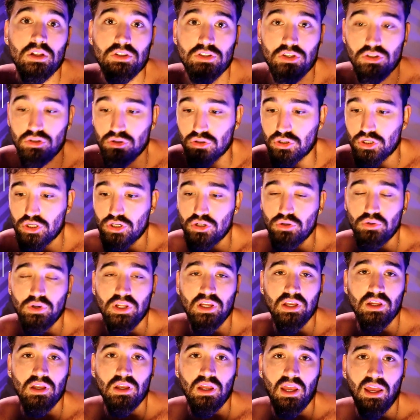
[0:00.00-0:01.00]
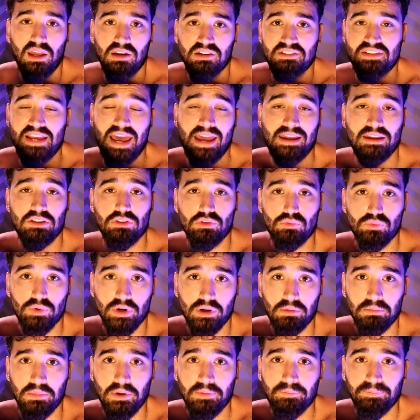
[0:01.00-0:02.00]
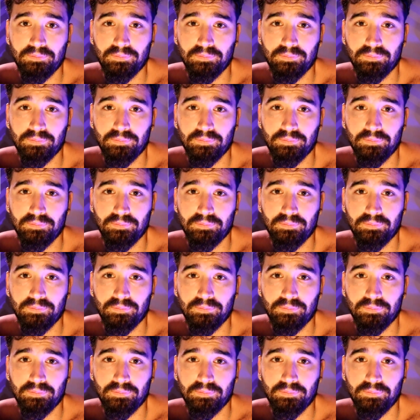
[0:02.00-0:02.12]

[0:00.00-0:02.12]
to do shooting and attacking the rim.